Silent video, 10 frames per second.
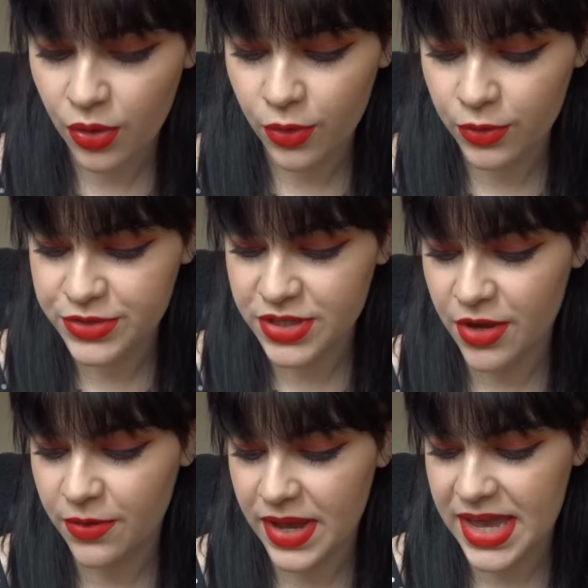
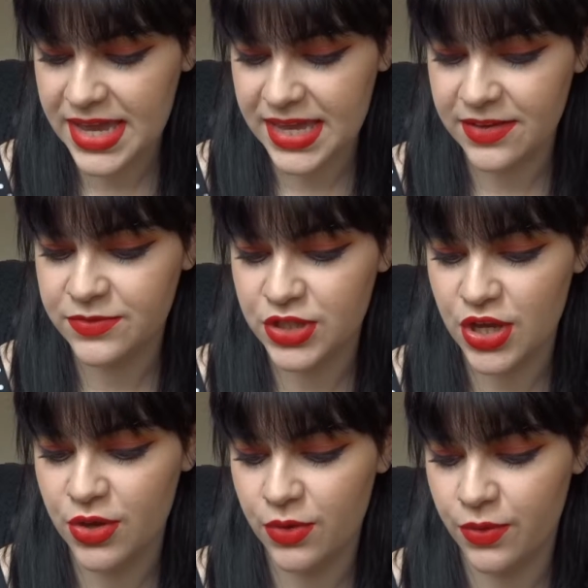Also, it gives
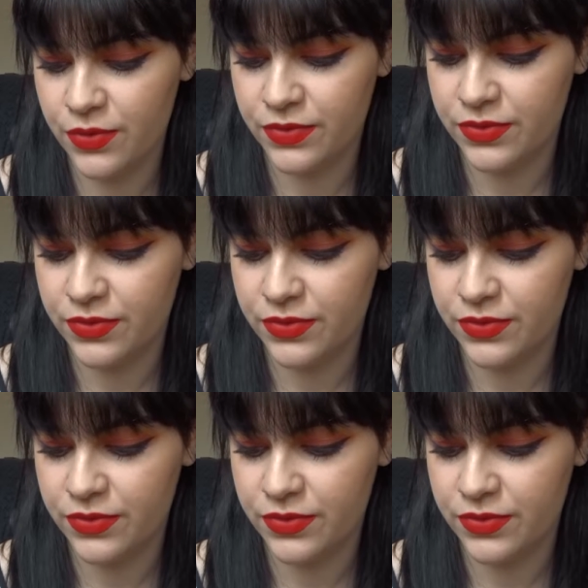you